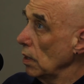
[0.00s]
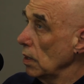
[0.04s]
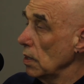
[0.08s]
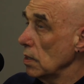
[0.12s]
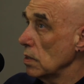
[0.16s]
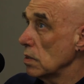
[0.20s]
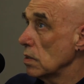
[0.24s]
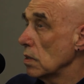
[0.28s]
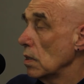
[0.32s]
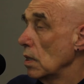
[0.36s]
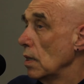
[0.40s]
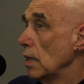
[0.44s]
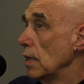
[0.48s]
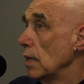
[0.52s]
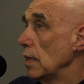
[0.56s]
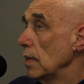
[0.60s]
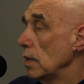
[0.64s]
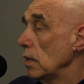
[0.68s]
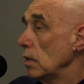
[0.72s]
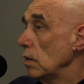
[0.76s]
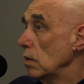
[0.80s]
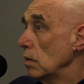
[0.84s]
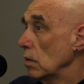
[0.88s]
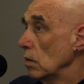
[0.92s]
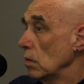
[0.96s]
It's,
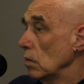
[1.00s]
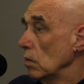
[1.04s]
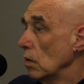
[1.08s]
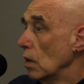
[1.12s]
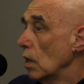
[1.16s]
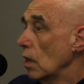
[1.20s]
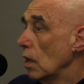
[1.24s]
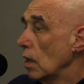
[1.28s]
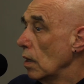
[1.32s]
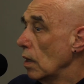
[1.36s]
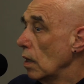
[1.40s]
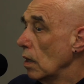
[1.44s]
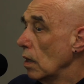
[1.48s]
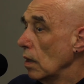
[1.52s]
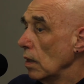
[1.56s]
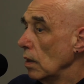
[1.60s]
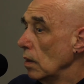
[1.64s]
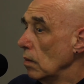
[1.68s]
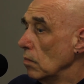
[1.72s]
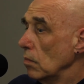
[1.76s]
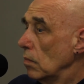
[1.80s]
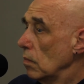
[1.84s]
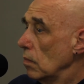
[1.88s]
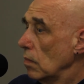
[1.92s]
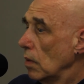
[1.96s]

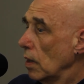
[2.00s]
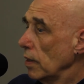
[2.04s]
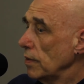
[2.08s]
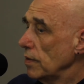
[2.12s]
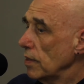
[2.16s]
my